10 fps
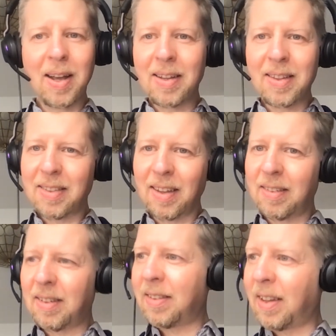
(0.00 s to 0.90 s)
This
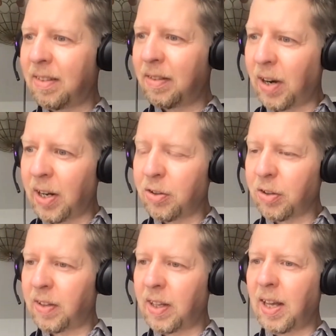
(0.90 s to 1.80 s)
is very
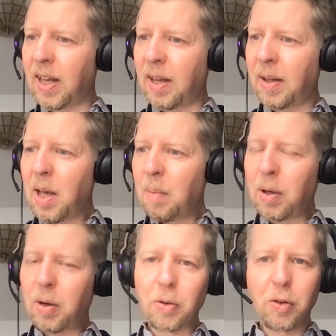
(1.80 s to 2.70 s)
interesting,
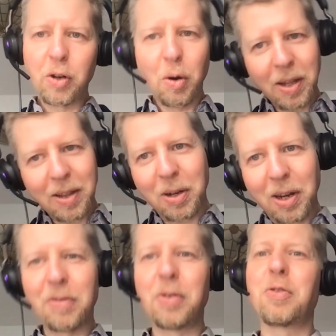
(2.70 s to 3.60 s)
because you know that
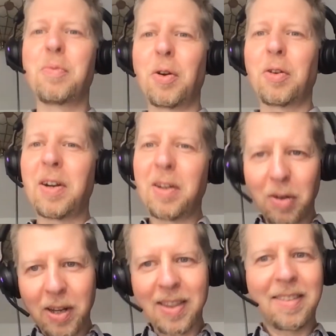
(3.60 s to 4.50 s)
nuclear fusion works, right? You
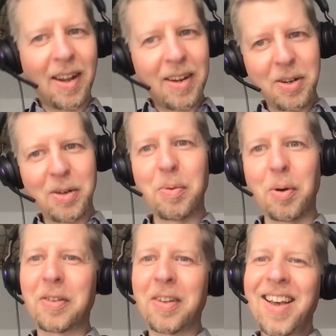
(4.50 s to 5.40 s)
look at the sun, you know it
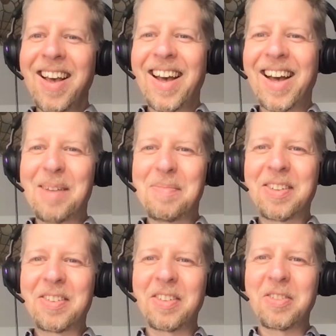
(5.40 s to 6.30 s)
works.
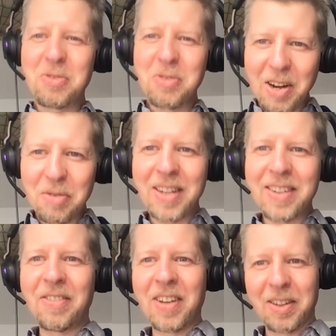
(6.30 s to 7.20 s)
It's just really
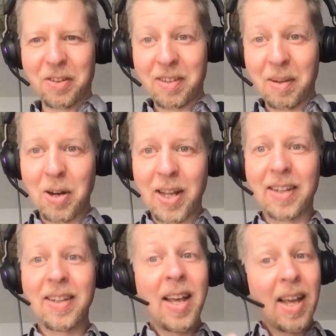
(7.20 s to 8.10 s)
difficult to simulate
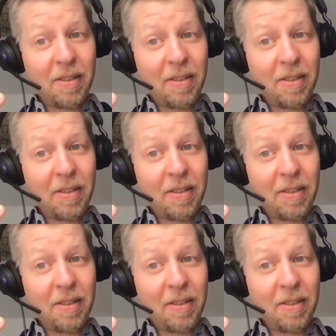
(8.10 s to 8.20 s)
it.